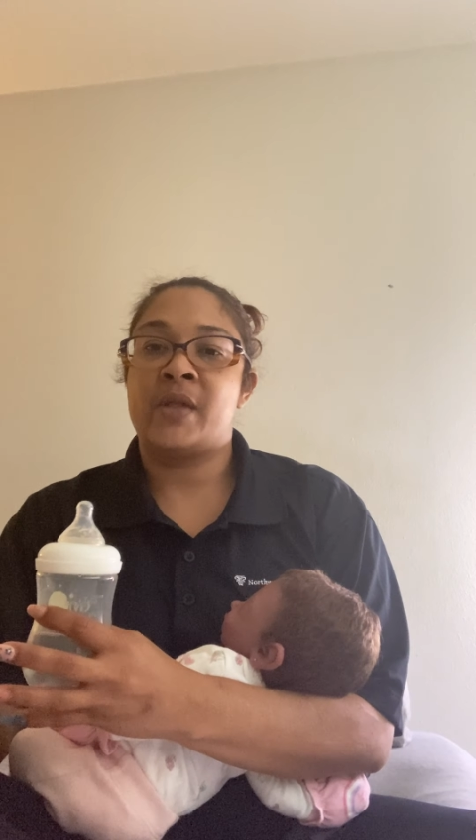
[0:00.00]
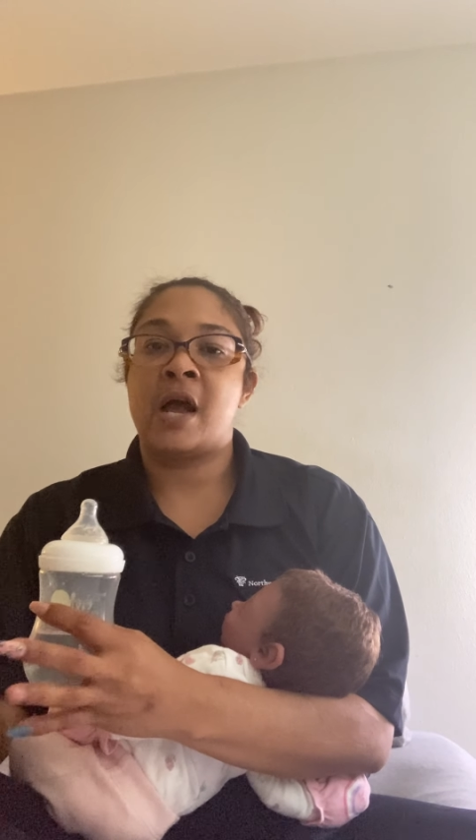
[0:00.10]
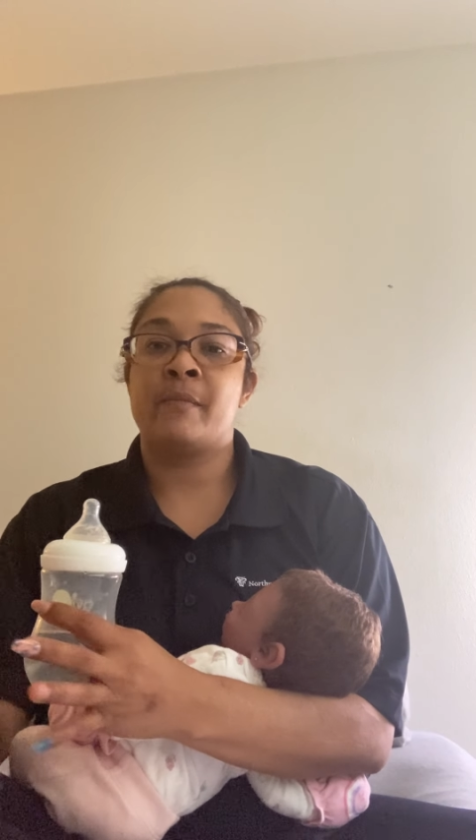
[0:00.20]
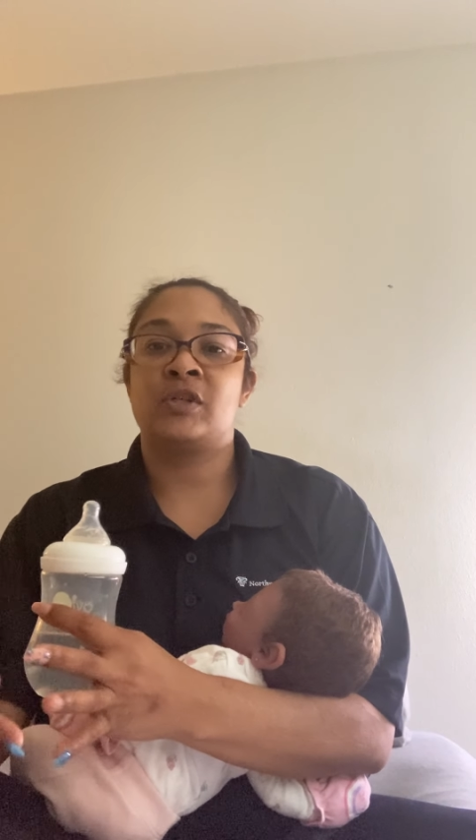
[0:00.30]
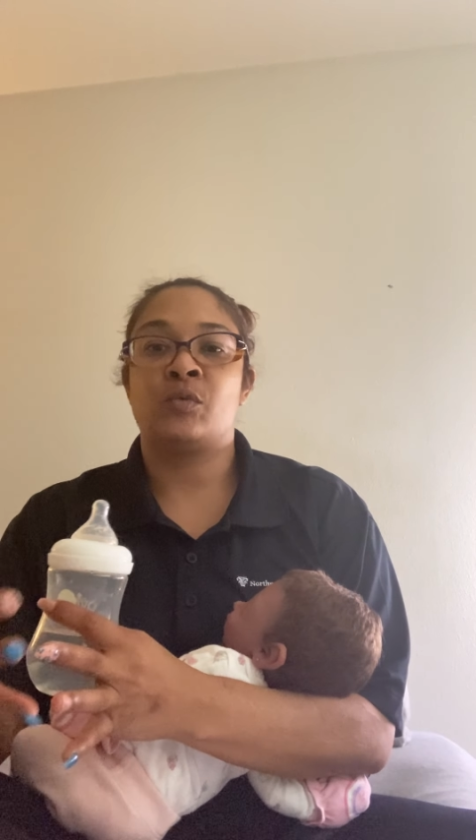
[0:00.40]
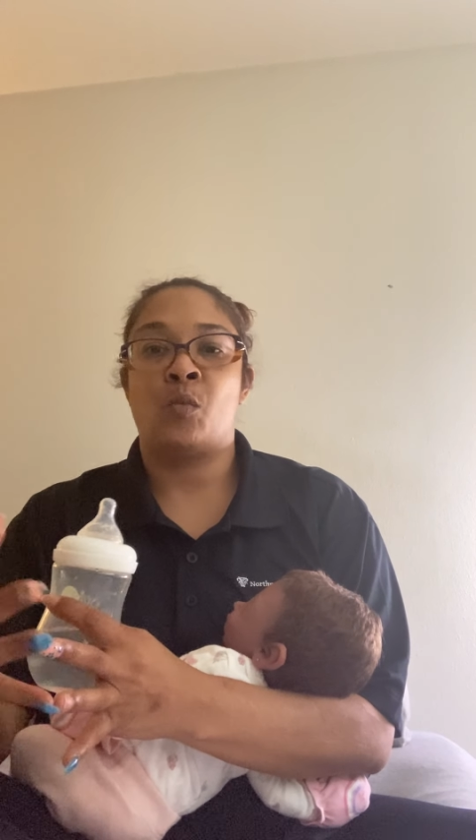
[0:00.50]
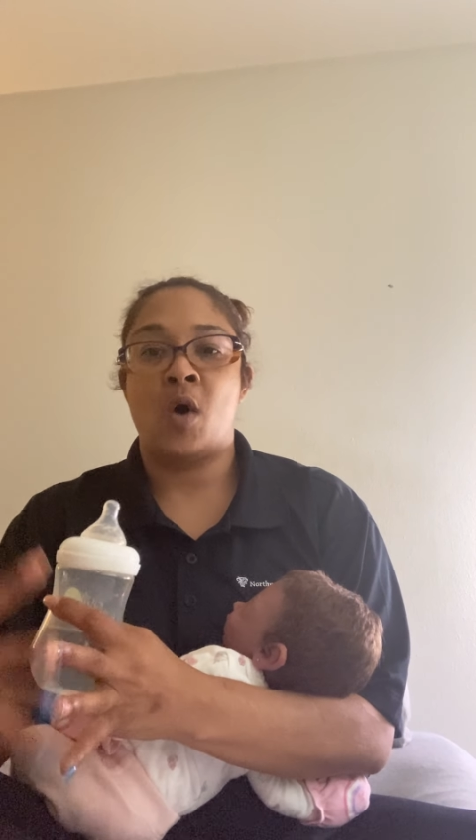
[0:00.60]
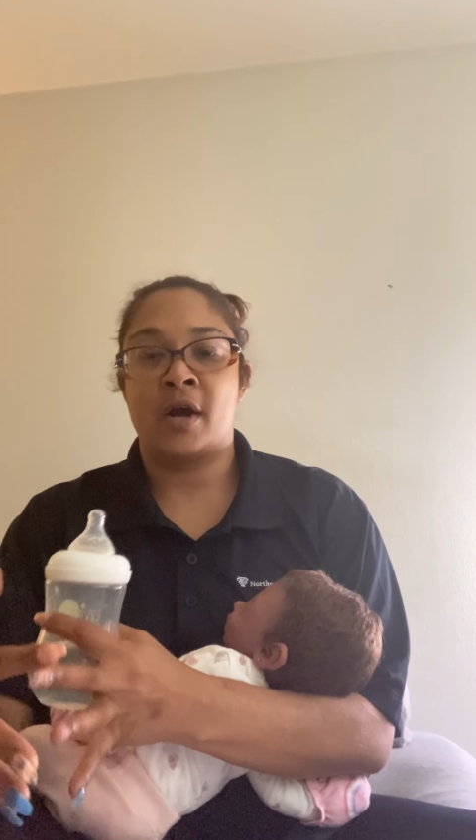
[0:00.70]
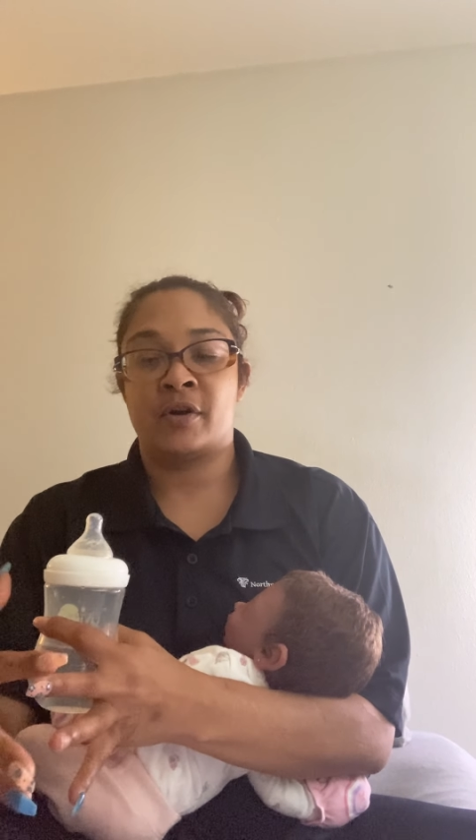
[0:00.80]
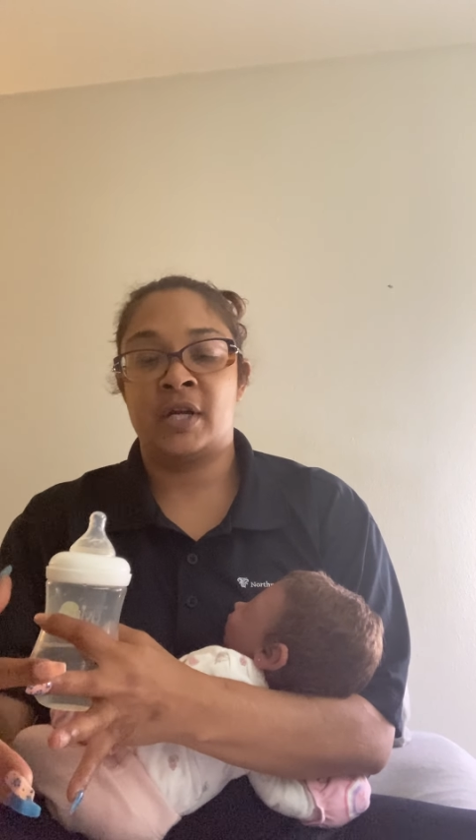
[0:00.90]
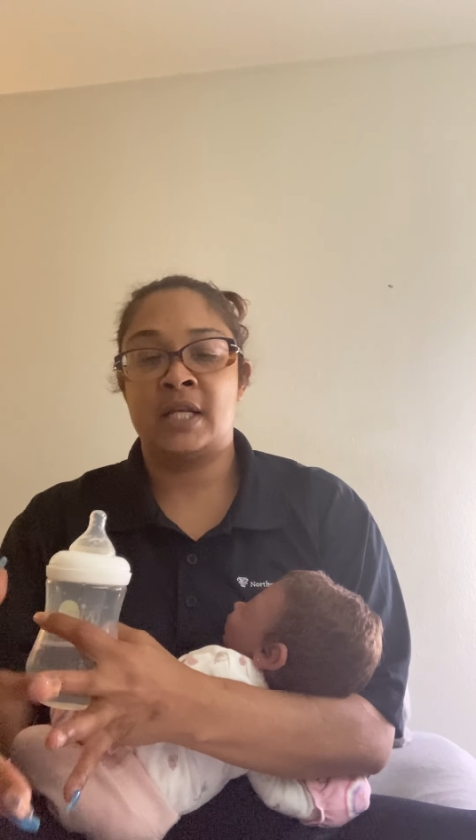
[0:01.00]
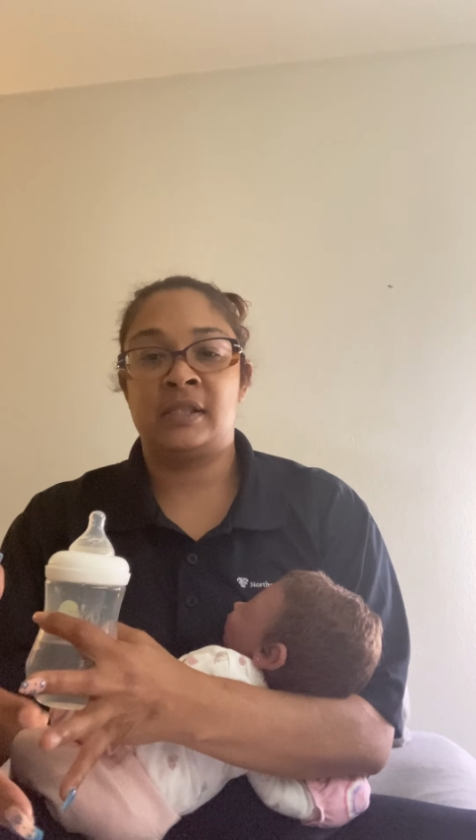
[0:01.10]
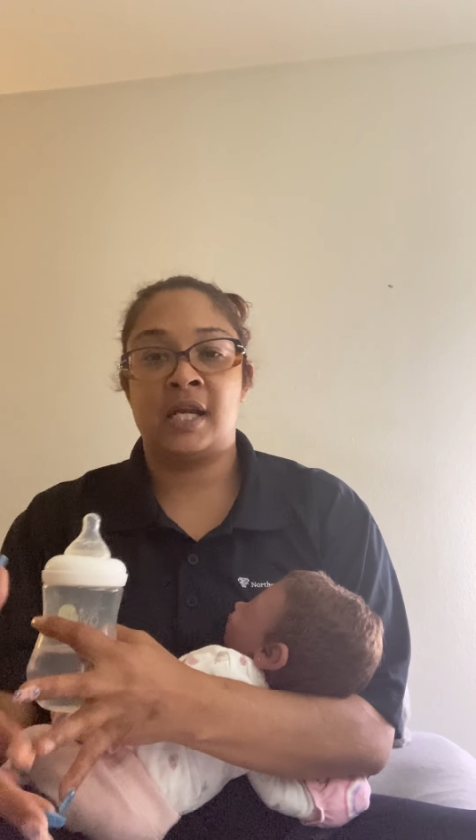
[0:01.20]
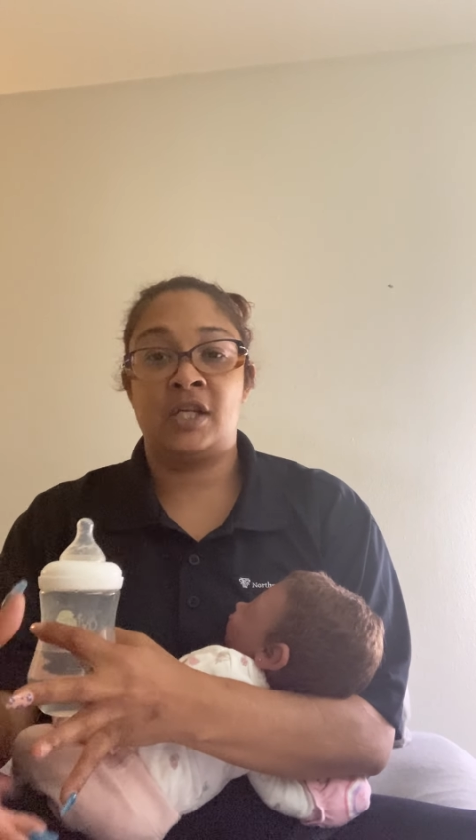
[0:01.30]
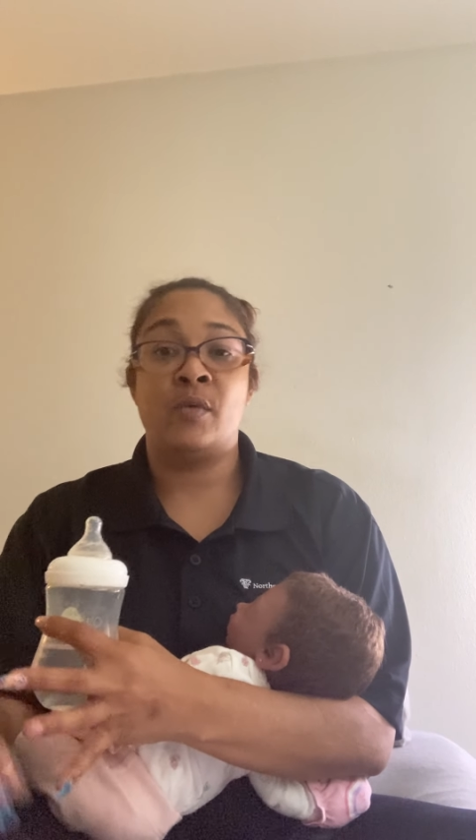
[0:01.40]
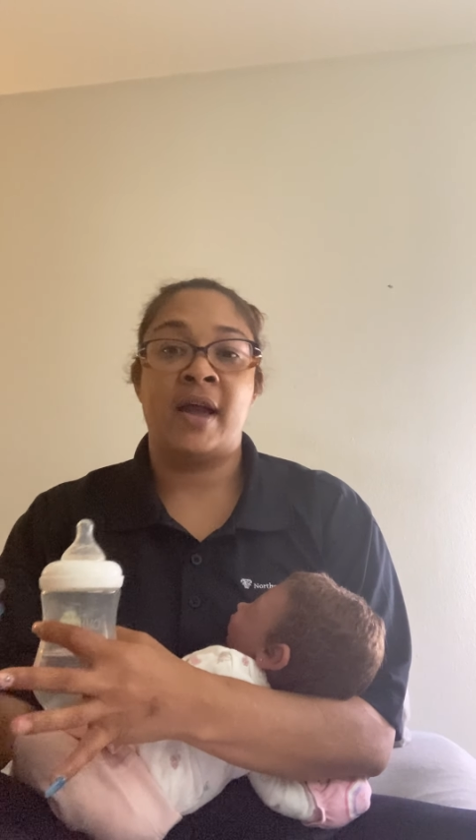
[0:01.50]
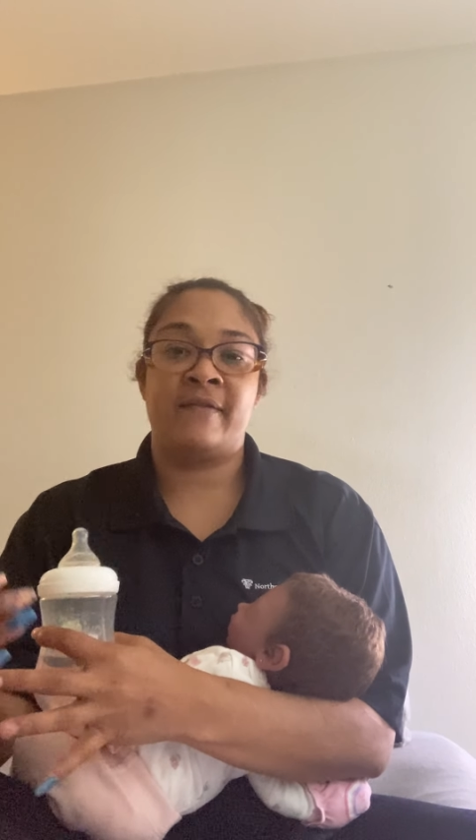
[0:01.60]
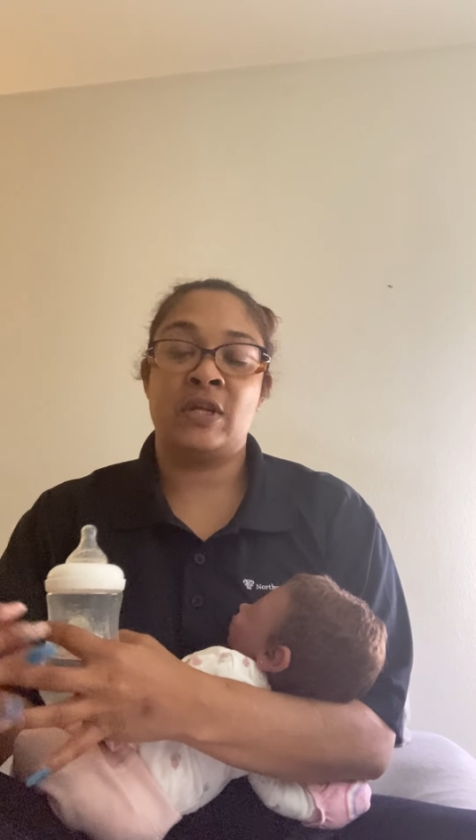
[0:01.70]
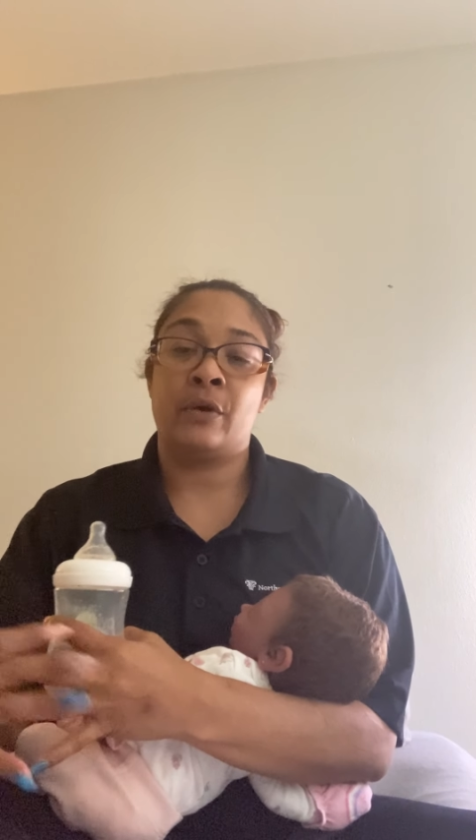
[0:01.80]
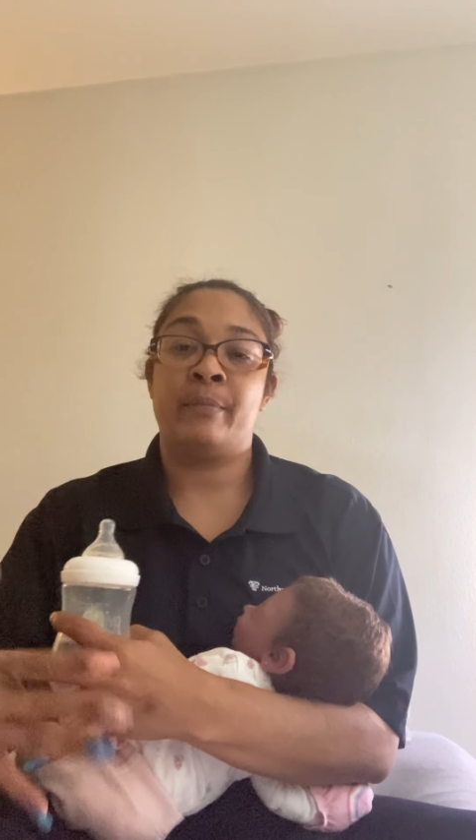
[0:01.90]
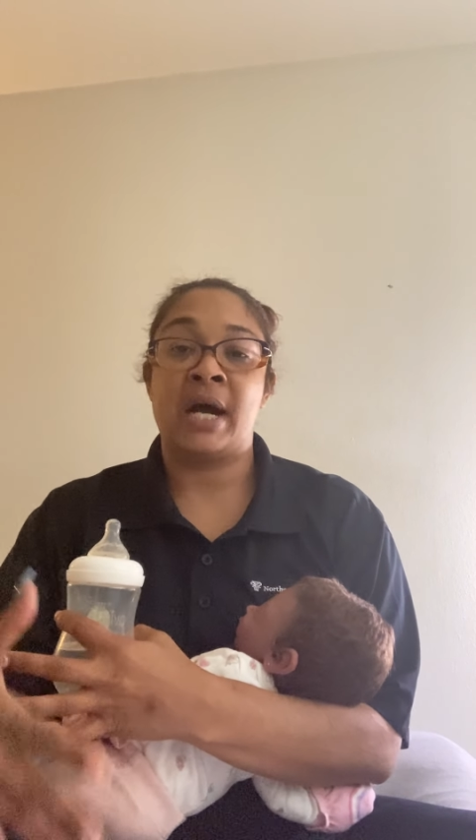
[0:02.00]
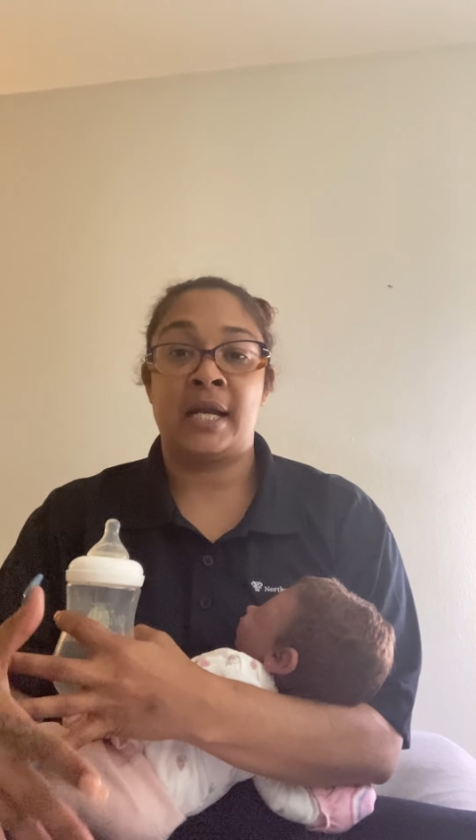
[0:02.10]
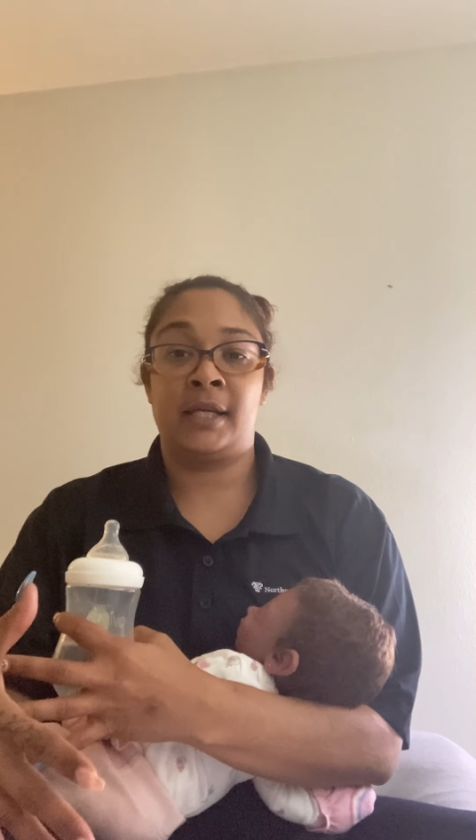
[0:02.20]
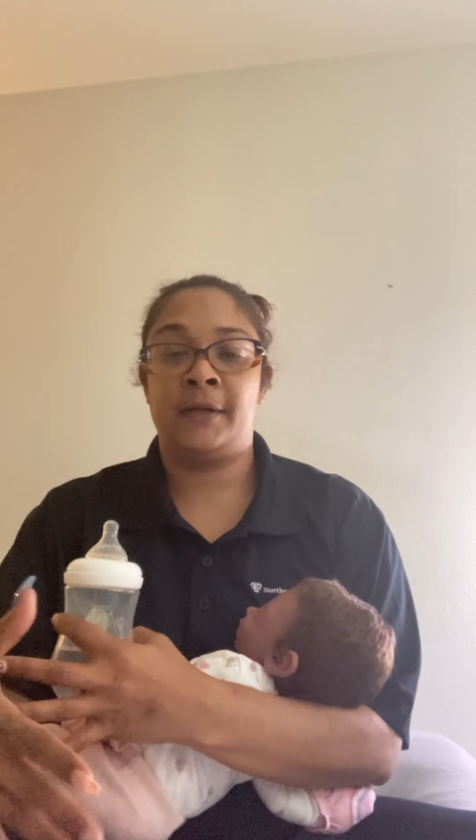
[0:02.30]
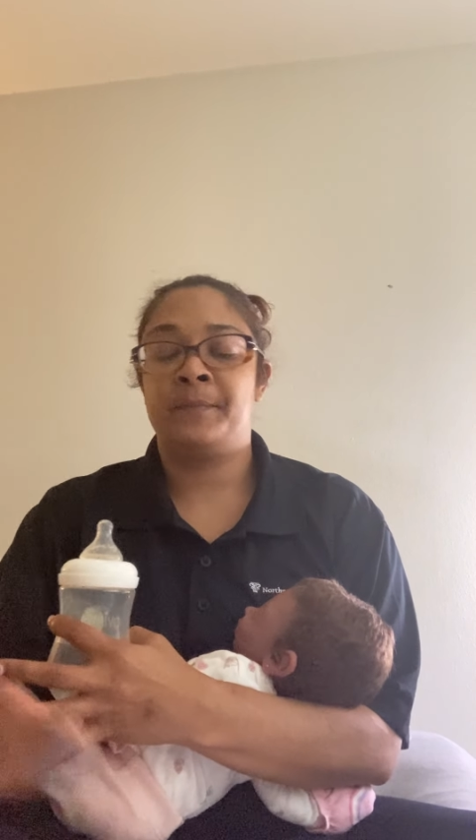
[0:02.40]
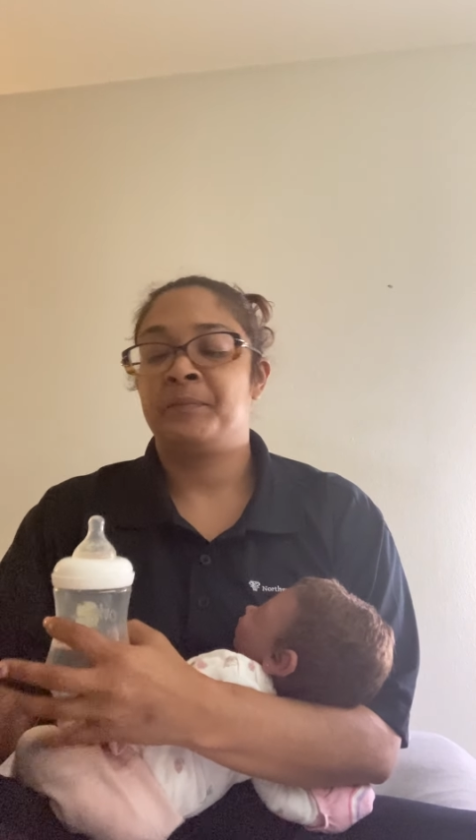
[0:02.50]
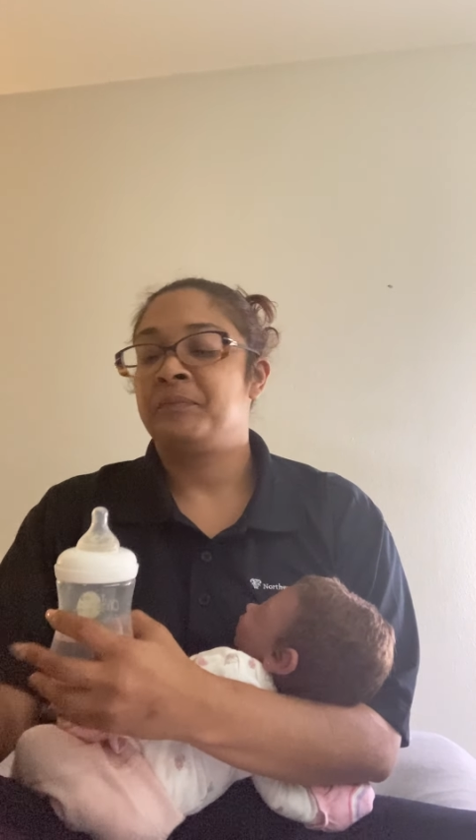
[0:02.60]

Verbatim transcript: how much water intake you have in your body